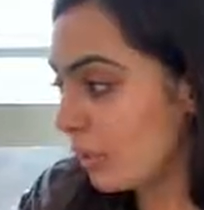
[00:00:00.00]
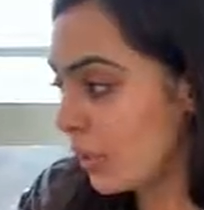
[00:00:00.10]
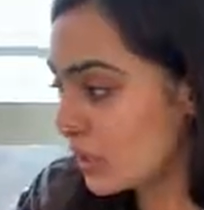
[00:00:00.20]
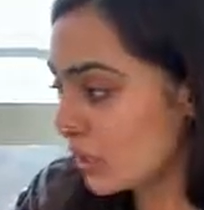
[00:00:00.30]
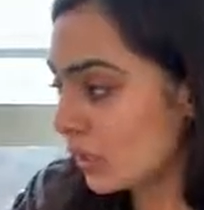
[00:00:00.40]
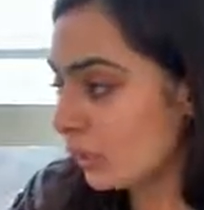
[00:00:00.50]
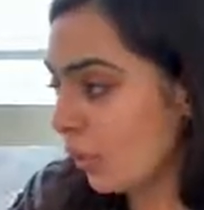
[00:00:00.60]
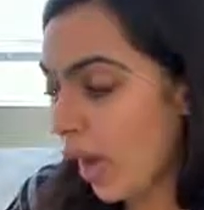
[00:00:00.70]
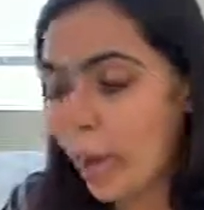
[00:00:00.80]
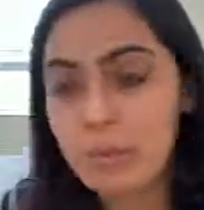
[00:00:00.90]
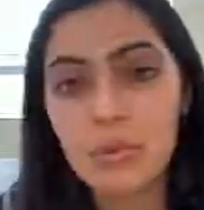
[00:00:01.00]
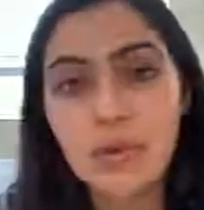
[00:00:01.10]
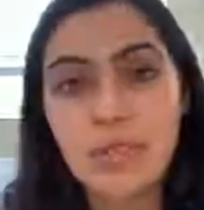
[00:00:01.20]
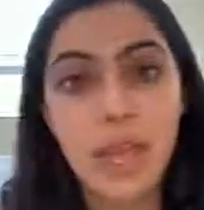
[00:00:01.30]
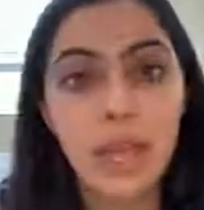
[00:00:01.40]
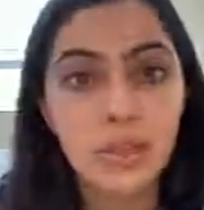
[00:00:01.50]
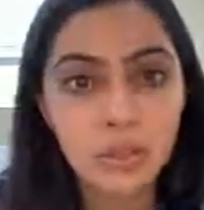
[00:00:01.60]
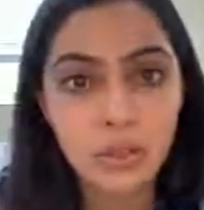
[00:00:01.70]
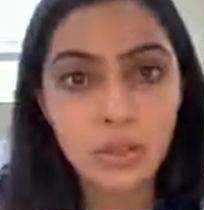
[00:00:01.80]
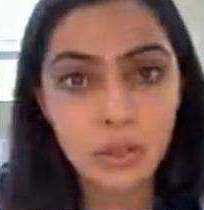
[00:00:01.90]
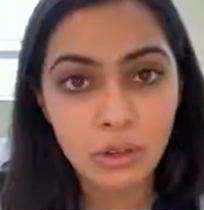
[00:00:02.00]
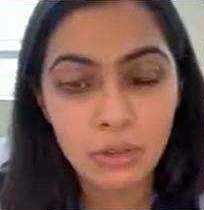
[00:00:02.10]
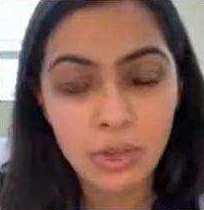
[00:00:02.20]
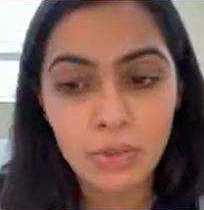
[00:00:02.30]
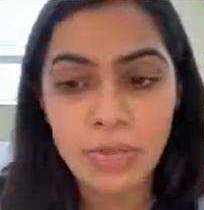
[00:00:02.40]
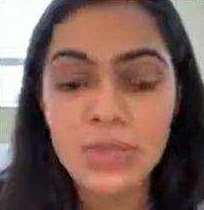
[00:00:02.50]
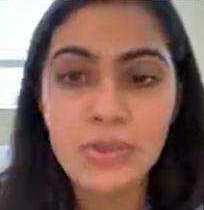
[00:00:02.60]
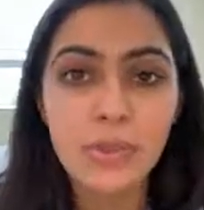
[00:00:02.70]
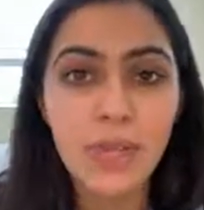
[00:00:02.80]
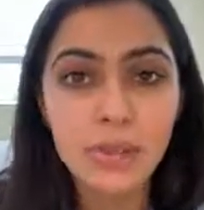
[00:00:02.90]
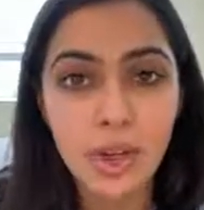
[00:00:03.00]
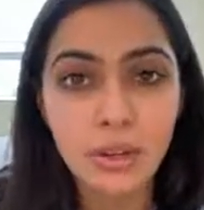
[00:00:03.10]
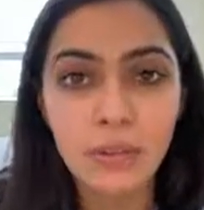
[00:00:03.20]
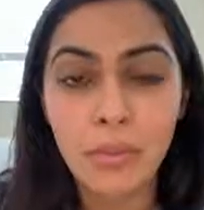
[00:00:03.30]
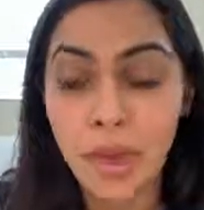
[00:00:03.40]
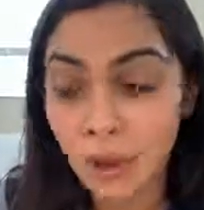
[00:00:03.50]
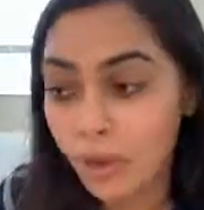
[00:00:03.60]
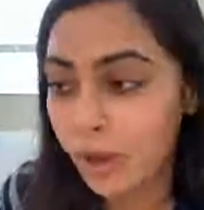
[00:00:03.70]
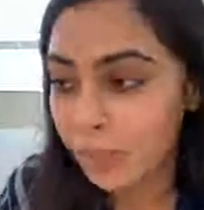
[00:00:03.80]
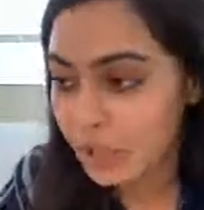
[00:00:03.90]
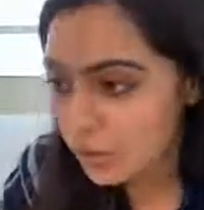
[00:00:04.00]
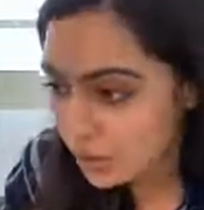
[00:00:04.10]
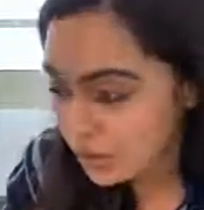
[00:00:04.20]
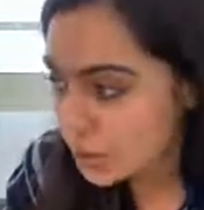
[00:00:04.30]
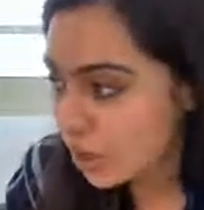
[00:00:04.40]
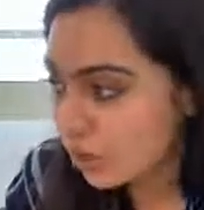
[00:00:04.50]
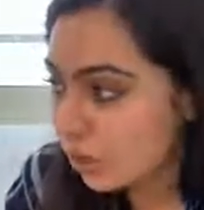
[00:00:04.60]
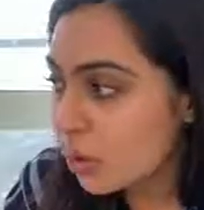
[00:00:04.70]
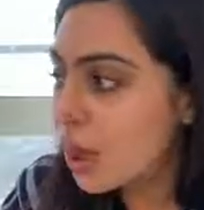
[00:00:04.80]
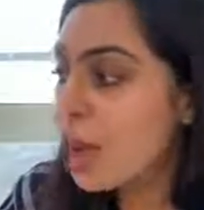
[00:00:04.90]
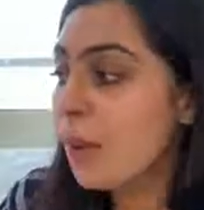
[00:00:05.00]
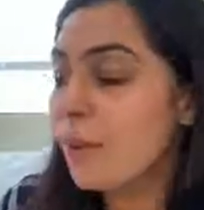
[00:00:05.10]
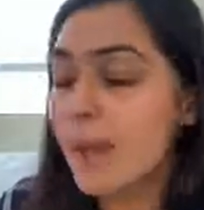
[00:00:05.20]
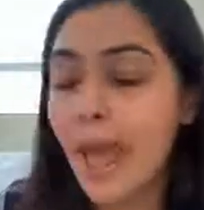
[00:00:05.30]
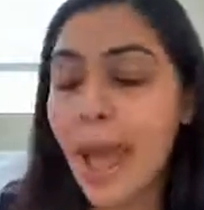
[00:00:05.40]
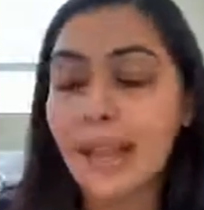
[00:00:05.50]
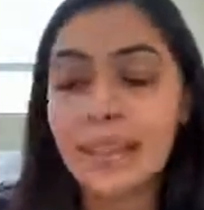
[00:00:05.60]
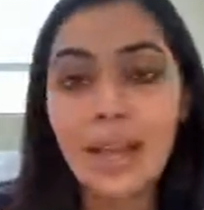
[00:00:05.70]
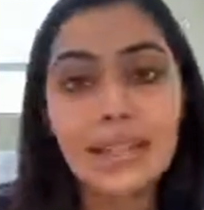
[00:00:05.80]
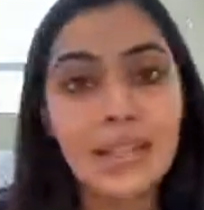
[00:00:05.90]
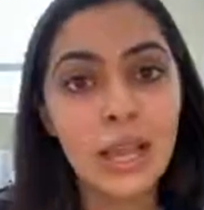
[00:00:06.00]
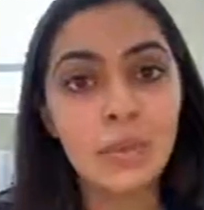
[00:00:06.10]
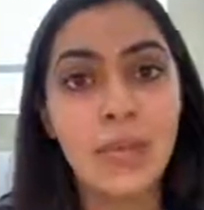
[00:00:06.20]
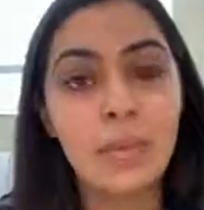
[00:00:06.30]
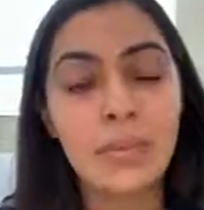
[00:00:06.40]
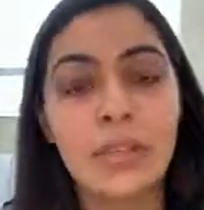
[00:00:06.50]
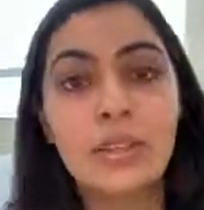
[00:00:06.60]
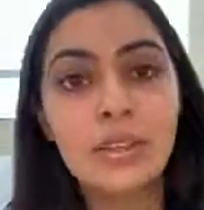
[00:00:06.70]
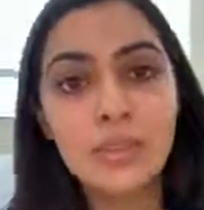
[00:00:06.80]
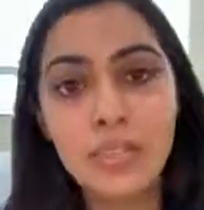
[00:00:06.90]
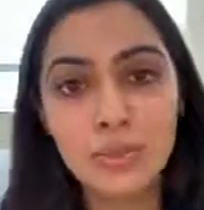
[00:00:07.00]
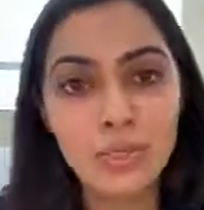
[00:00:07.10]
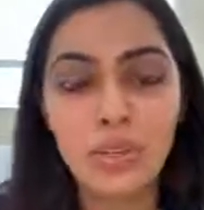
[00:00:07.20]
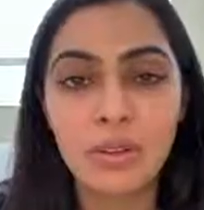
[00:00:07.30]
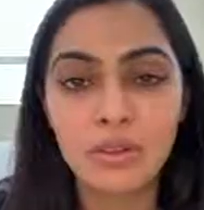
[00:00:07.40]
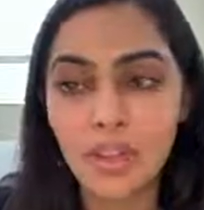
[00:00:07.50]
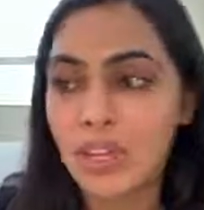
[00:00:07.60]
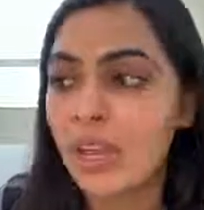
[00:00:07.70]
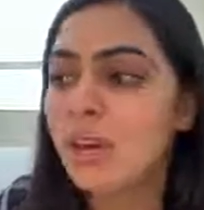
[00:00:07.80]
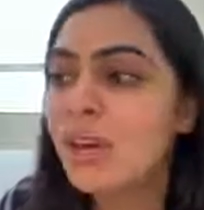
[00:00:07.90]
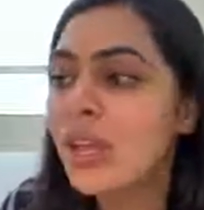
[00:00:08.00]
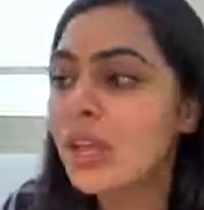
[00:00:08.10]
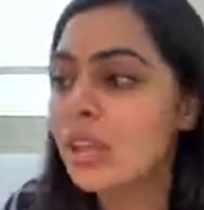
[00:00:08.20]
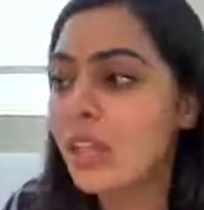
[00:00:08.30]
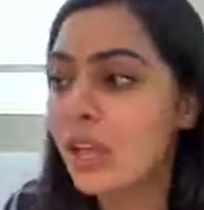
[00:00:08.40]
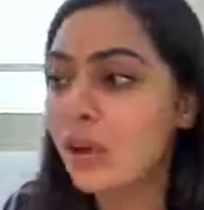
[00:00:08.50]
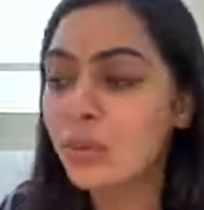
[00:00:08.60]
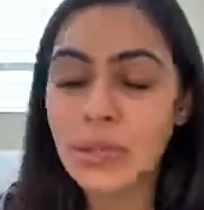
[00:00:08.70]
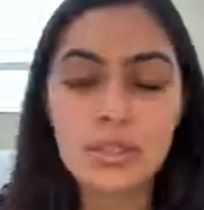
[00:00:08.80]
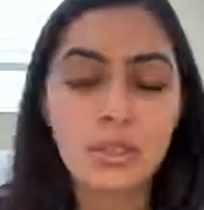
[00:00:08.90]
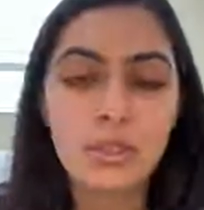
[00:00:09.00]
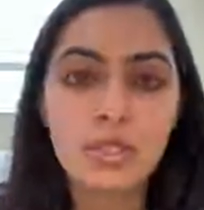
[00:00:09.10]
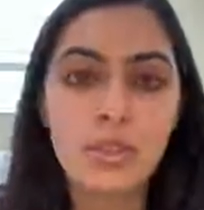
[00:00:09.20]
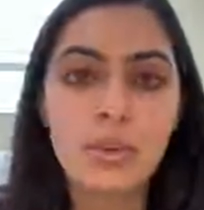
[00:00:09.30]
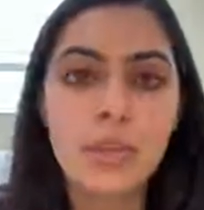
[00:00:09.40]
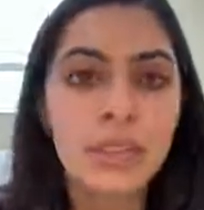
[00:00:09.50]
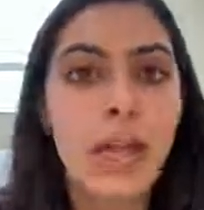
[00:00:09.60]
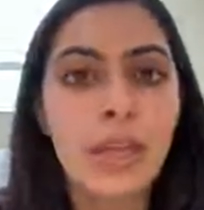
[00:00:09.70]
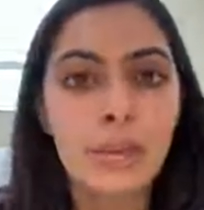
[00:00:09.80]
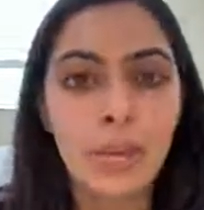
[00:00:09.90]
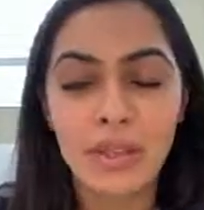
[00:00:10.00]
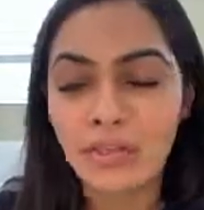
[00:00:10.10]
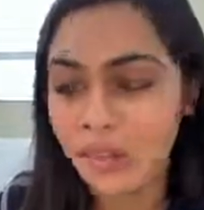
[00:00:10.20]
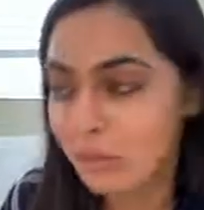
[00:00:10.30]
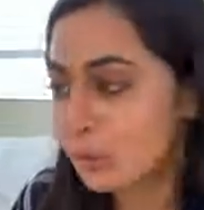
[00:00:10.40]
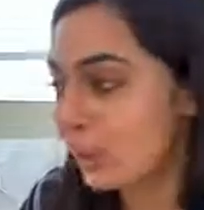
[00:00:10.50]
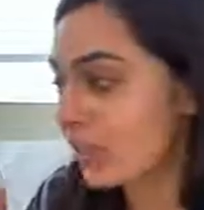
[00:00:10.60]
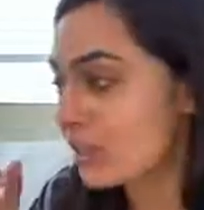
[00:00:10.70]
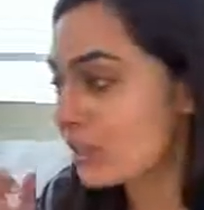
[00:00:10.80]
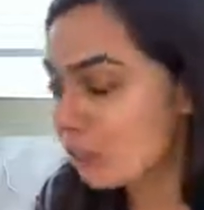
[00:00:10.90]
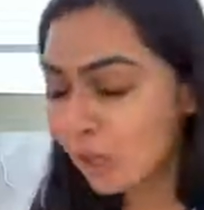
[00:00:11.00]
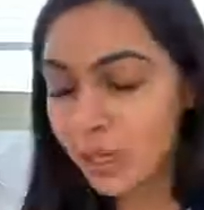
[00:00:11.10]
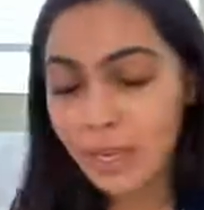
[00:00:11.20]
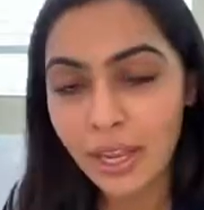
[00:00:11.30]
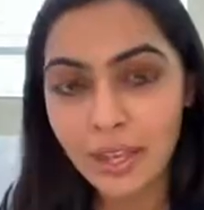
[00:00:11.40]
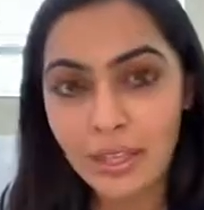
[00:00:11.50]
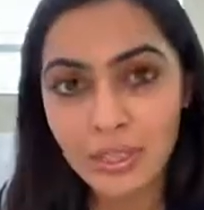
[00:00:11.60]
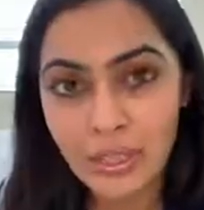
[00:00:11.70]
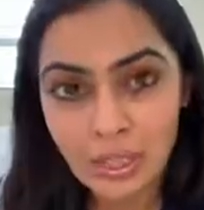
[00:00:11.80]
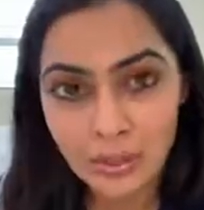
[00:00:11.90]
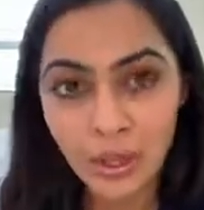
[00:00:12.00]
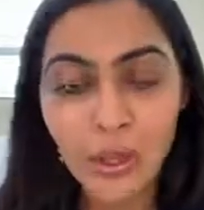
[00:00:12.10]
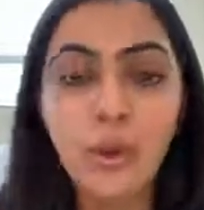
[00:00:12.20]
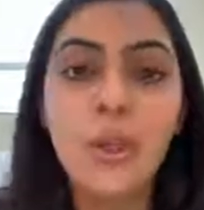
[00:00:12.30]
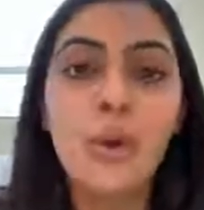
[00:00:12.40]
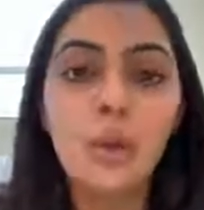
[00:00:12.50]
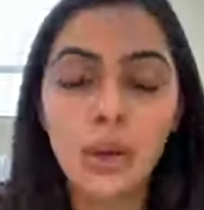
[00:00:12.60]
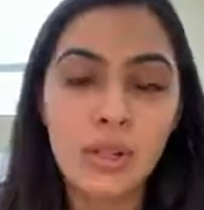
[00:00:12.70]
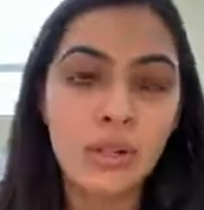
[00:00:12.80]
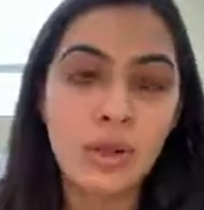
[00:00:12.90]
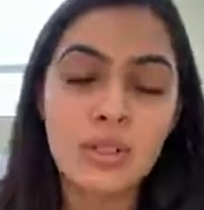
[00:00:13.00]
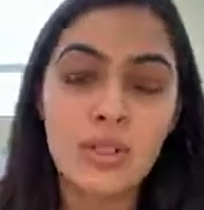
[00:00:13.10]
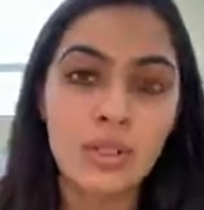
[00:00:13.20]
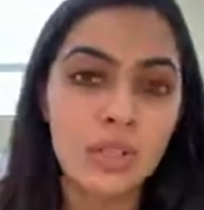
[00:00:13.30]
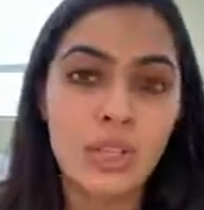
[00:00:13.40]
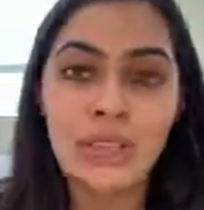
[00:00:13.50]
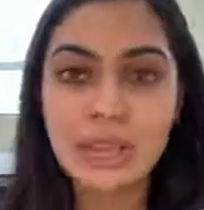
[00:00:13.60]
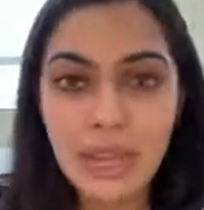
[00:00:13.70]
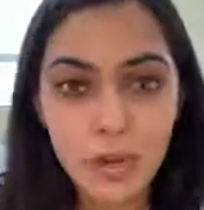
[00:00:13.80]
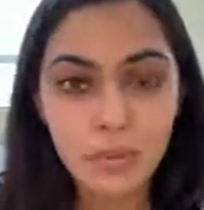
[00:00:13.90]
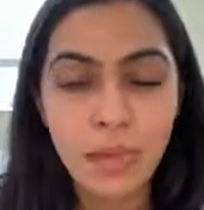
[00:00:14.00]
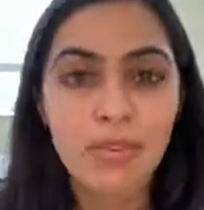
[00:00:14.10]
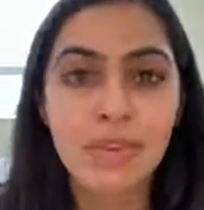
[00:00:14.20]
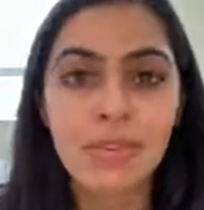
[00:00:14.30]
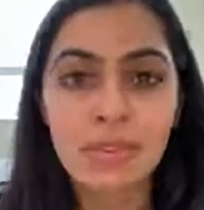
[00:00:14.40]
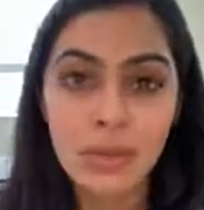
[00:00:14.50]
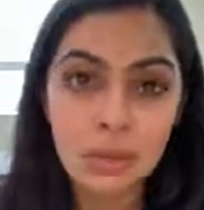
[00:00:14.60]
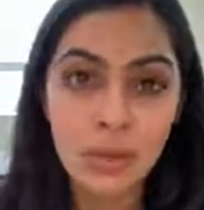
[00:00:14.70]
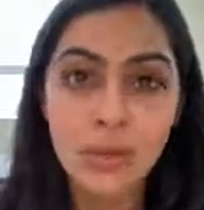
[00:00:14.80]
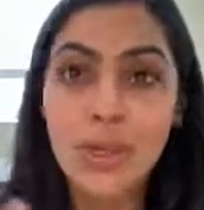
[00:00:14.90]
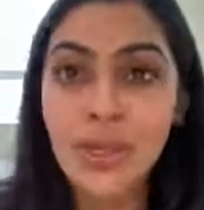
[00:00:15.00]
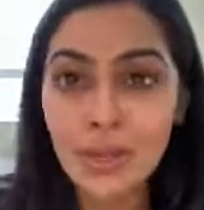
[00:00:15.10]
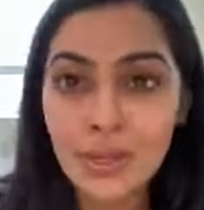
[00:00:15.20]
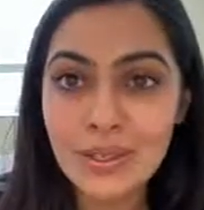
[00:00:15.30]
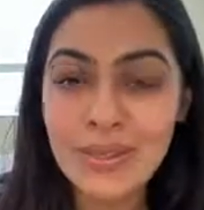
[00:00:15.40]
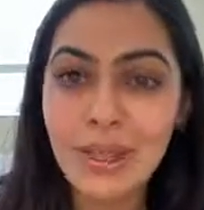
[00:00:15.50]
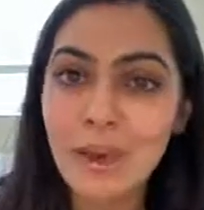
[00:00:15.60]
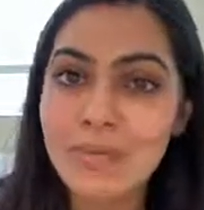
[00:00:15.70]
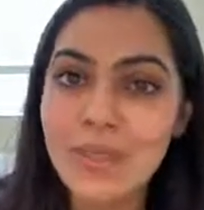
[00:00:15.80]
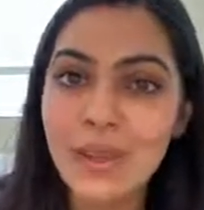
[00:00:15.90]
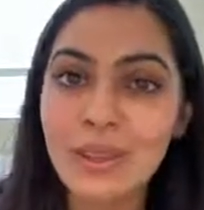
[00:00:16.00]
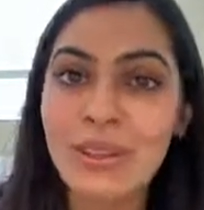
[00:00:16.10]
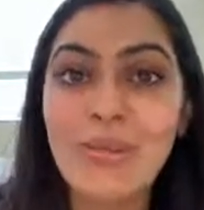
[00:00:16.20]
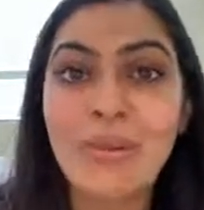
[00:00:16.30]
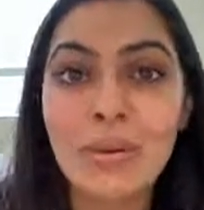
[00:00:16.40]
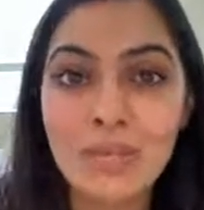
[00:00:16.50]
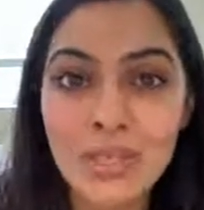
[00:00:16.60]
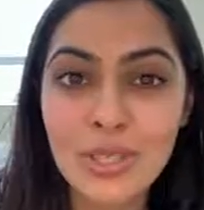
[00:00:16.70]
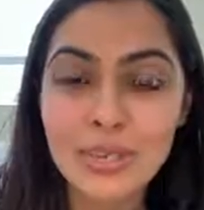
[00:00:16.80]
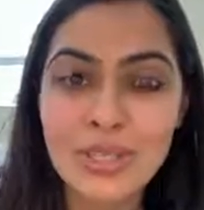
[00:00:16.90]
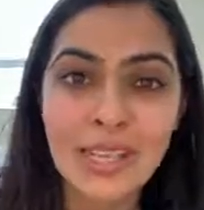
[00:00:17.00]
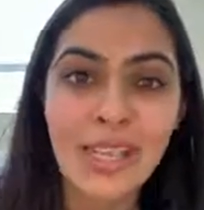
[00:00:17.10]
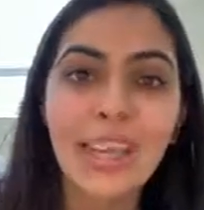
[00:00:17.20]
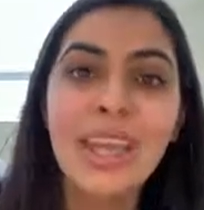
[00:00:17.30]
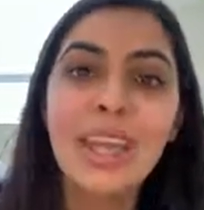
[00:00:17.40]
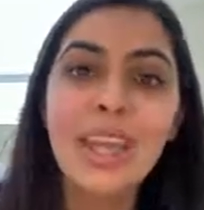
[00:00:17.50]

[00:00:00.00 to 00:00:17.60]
Basically what happened was I had a Turo Go trip. This is something I talked about on my YouTube channel, but at that time when I made the YouTube channel video, the resolution was not in my favor. But this morning I got an email where the resolution is now in my favor. So here is the update on the membership site.